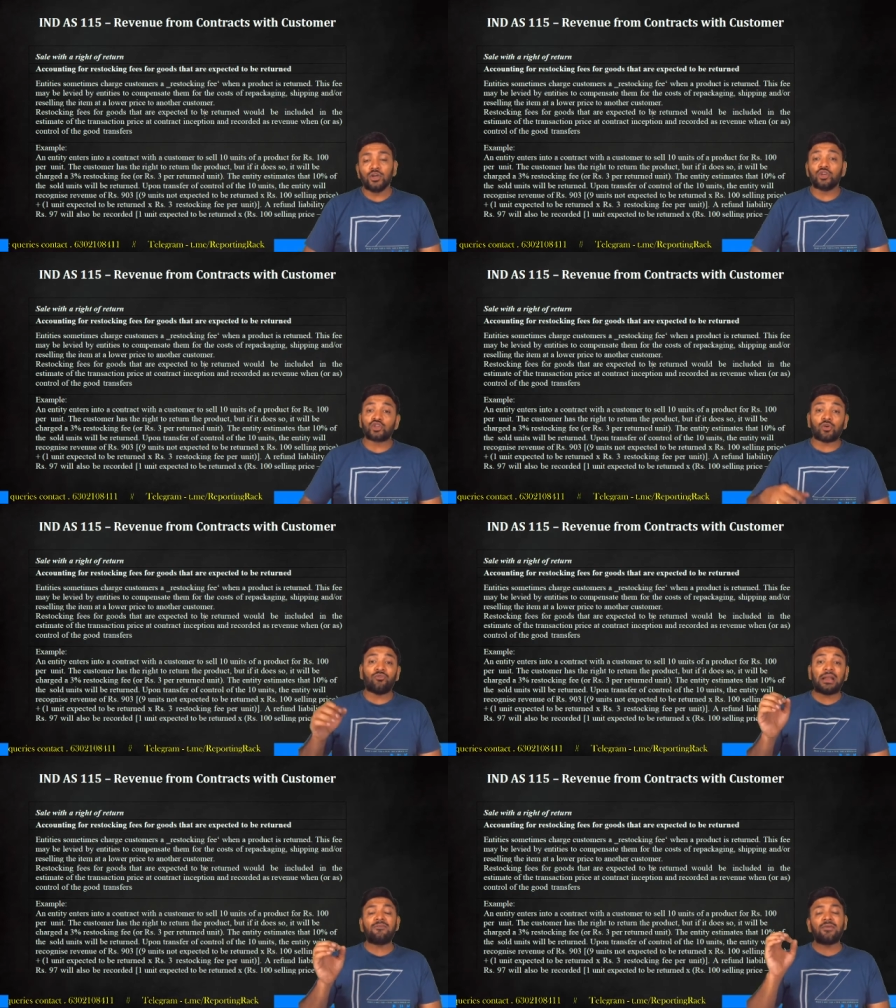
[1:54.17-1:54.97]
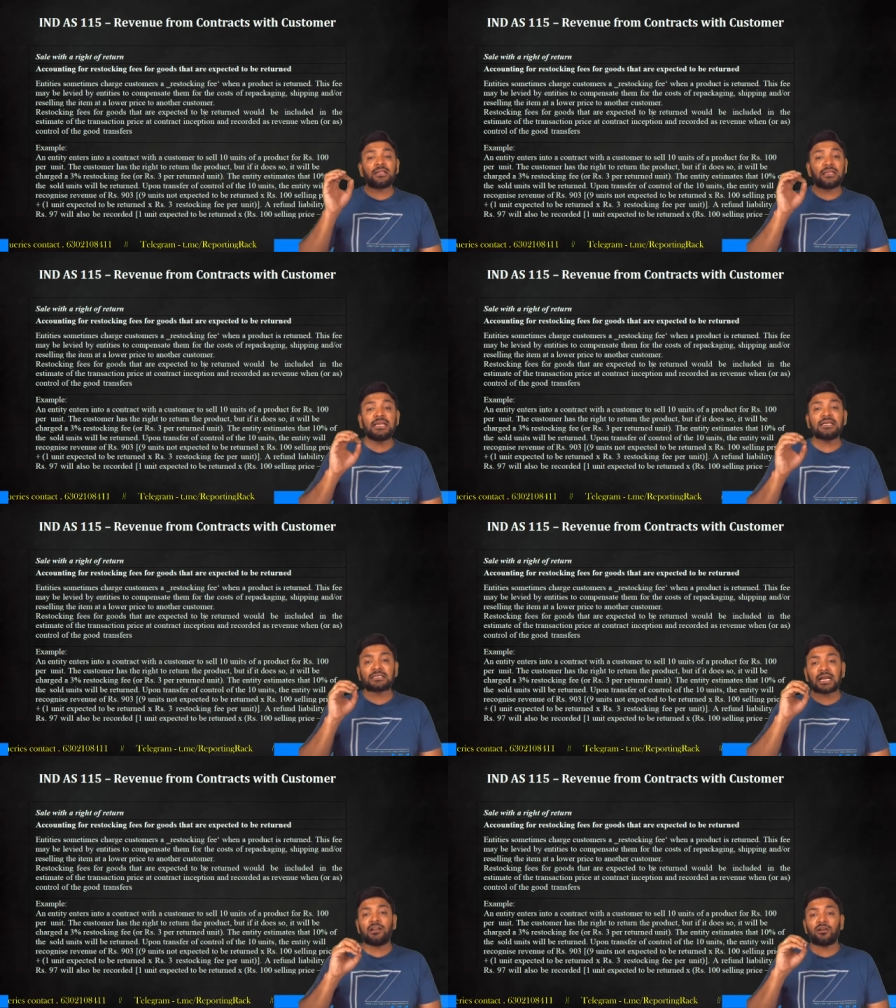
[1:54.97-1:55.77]
So whenever these
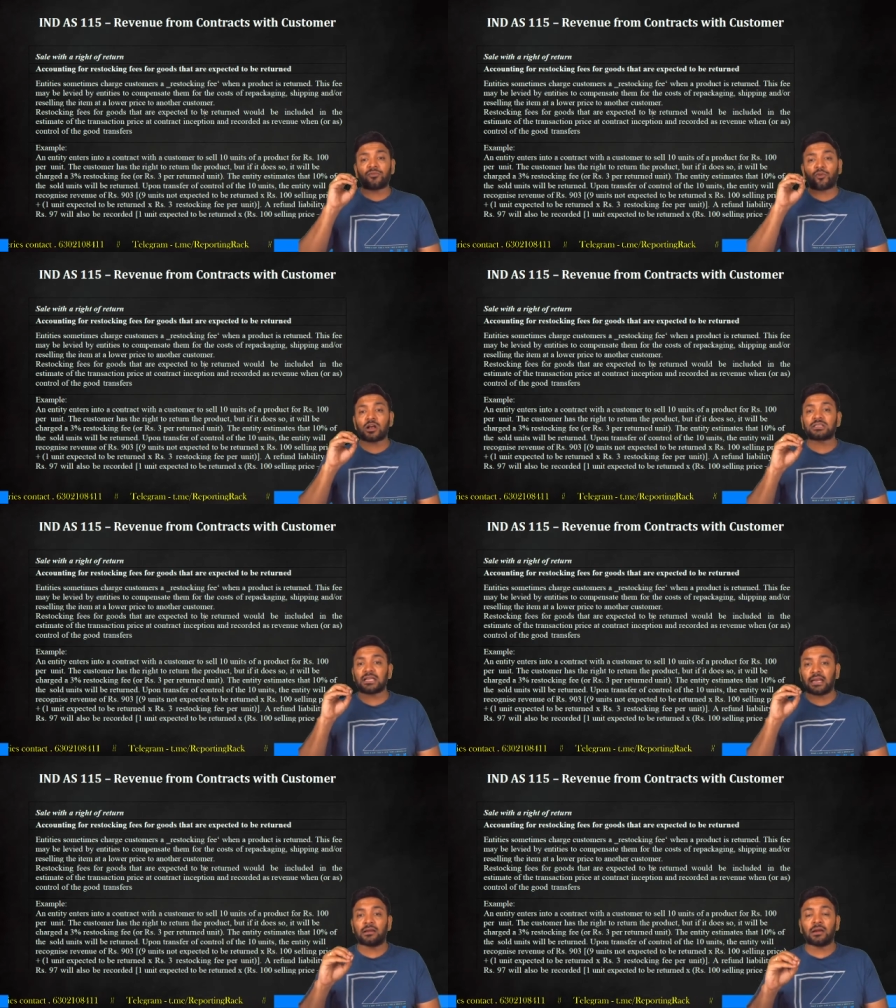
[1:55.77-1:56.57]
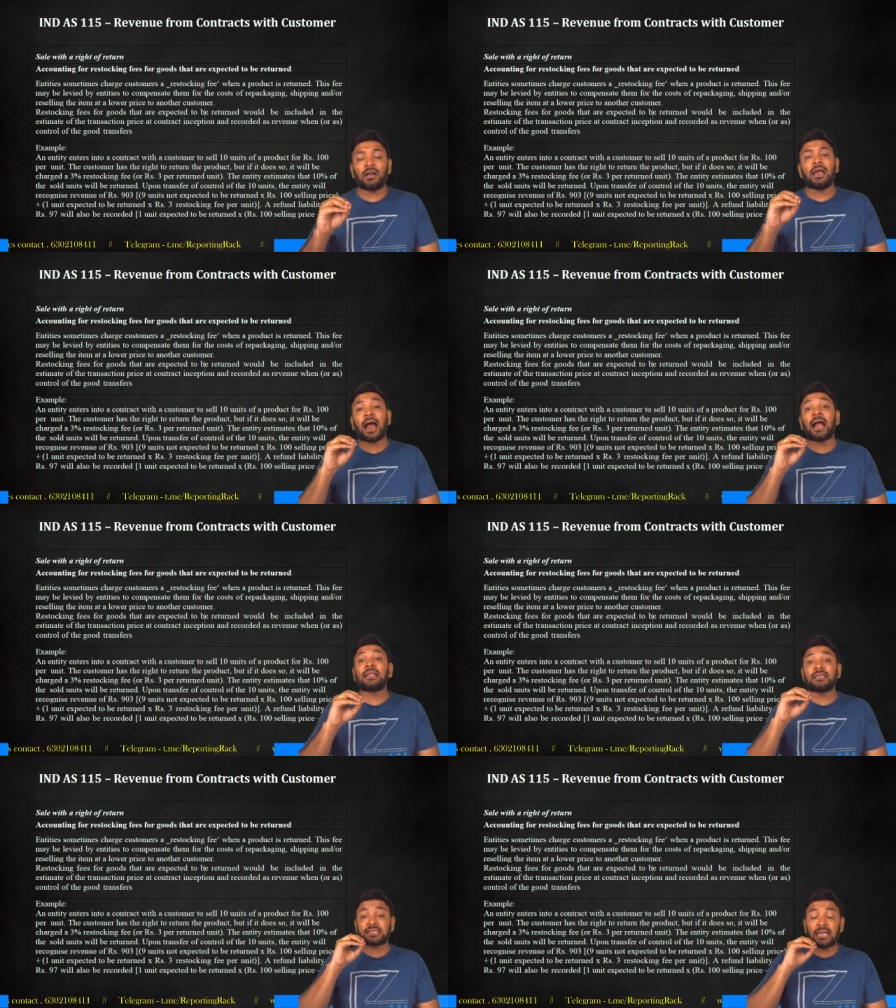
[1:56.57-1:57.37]
kind of costs are incurred and
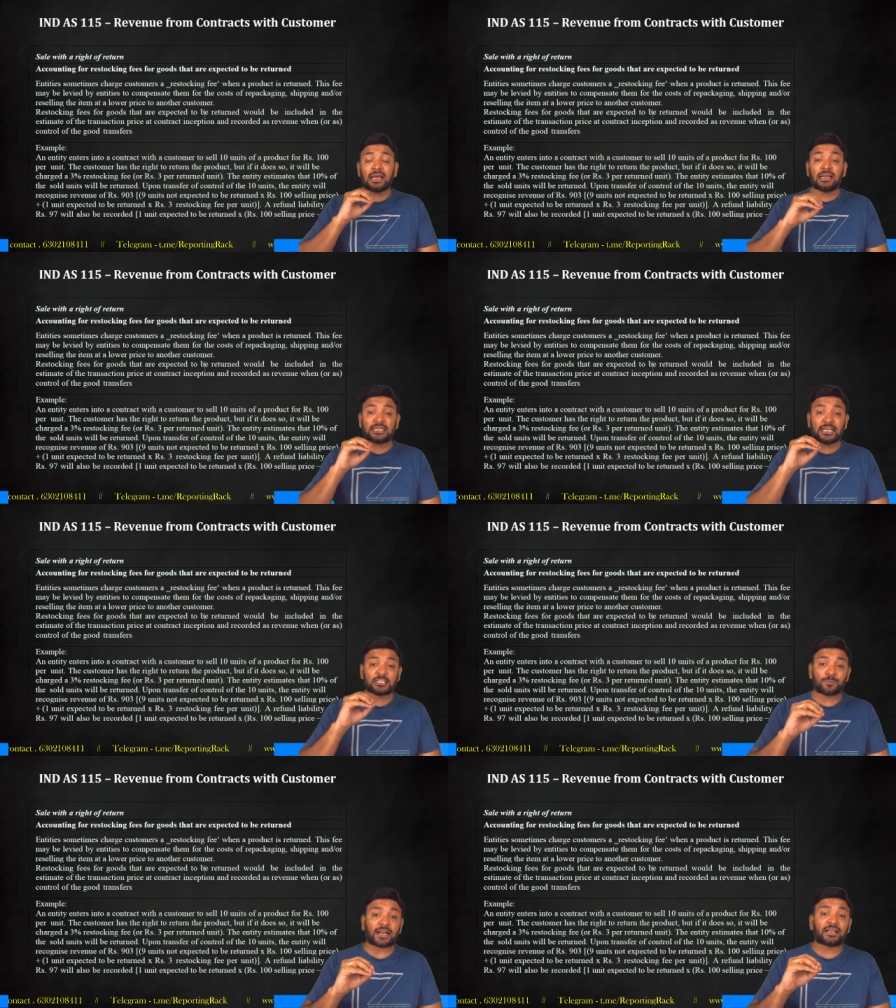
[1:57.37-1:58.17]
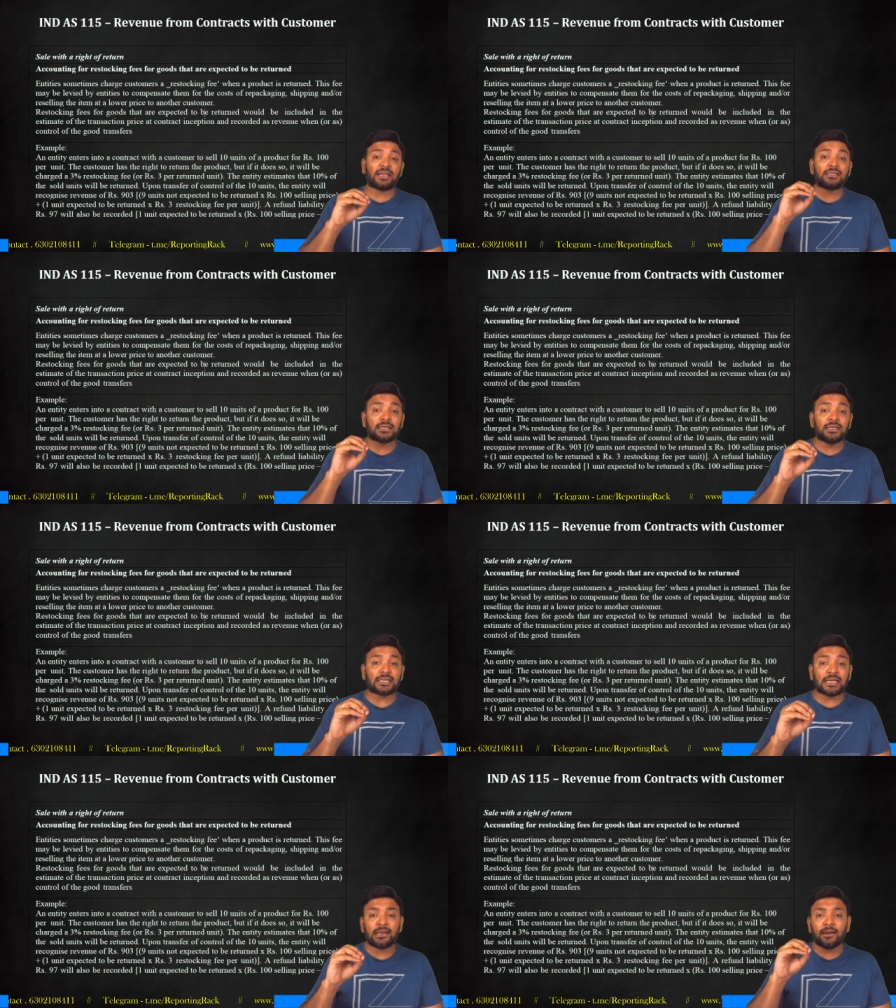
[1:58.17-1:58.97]
the seller is expecting
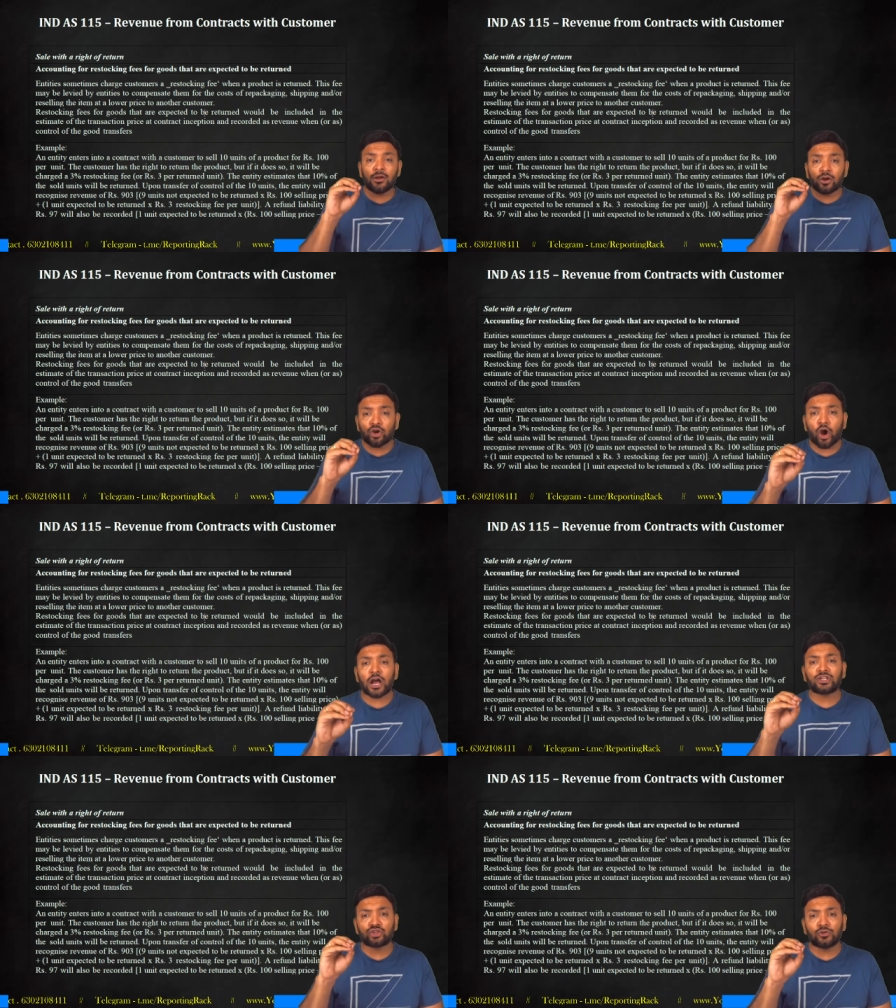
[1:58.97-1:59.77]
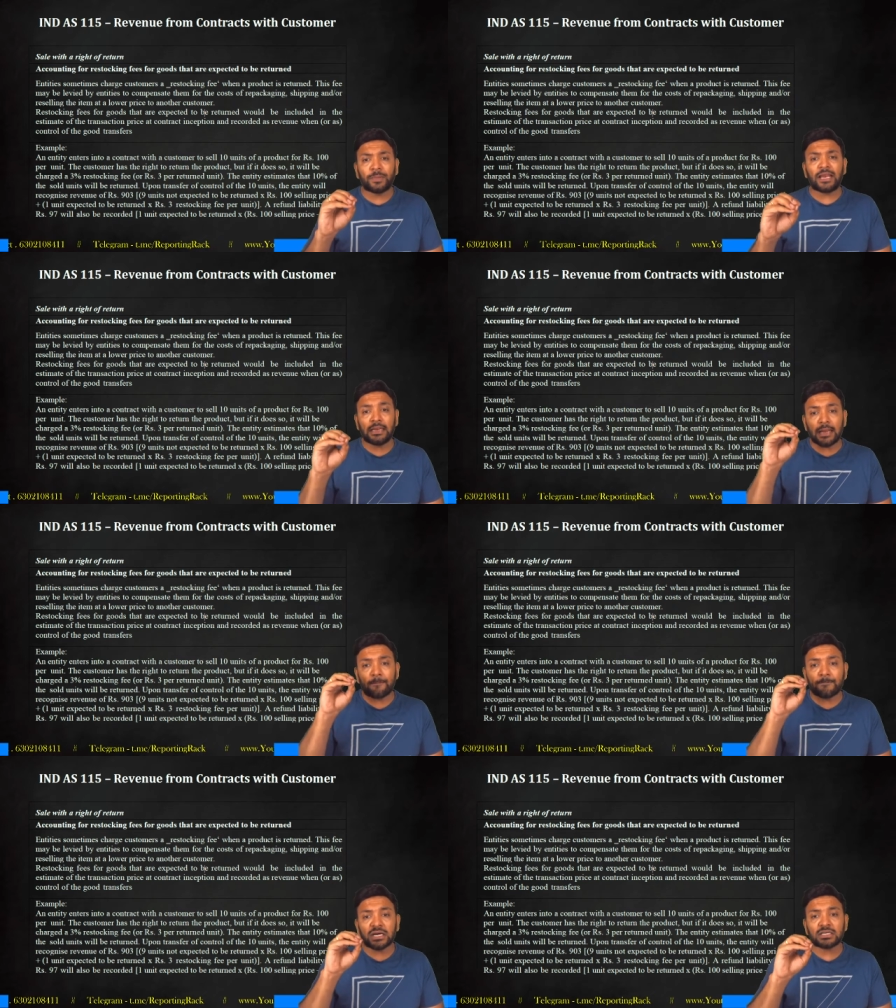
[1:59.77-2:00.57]
certain cost to be
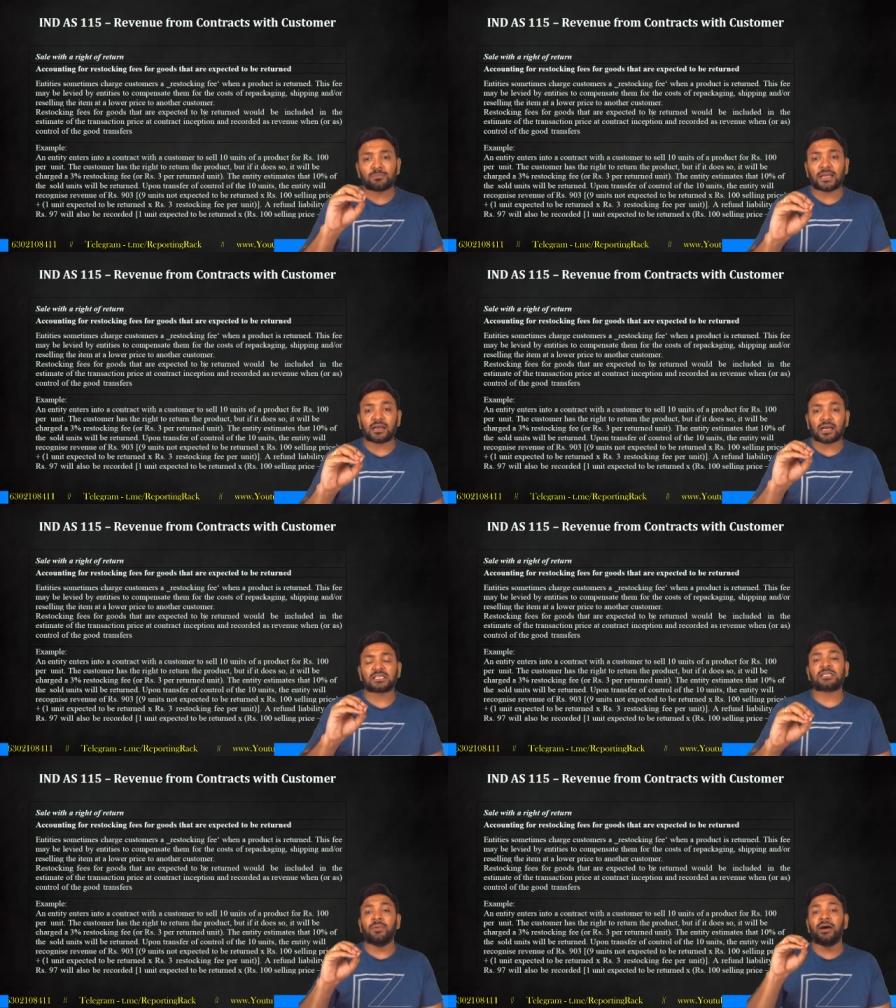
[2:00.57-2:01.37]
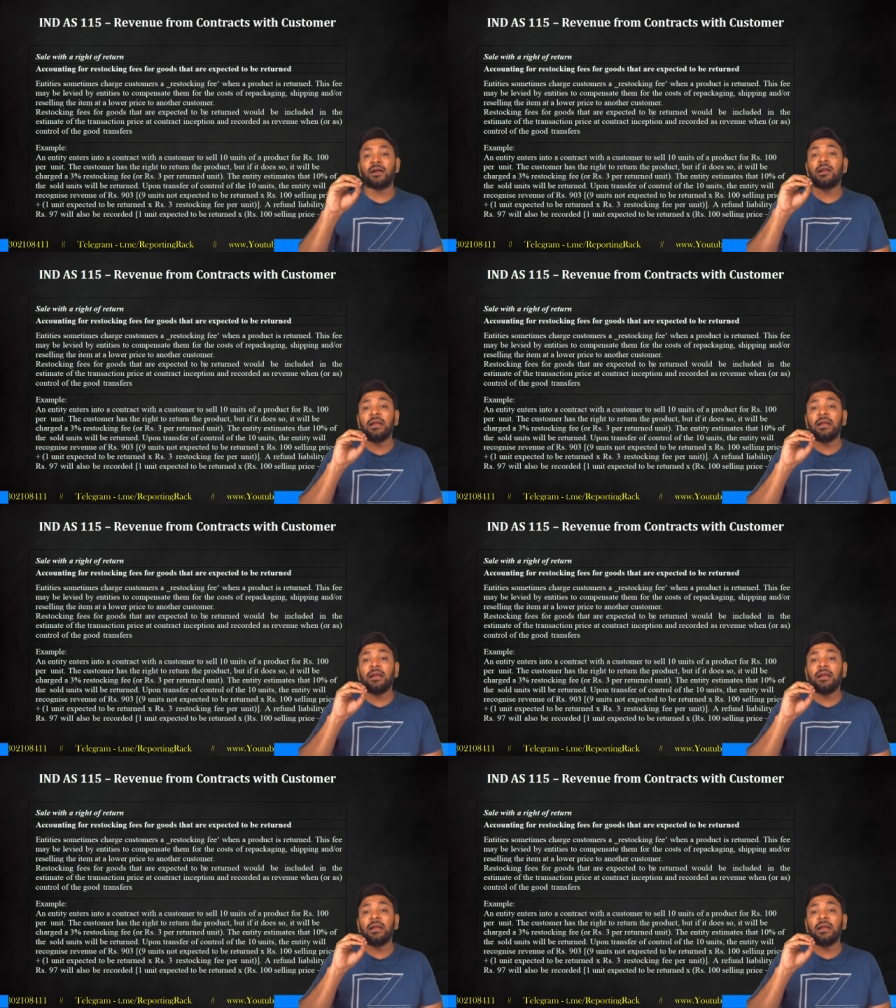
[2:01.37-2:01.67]
reimbursed by the customer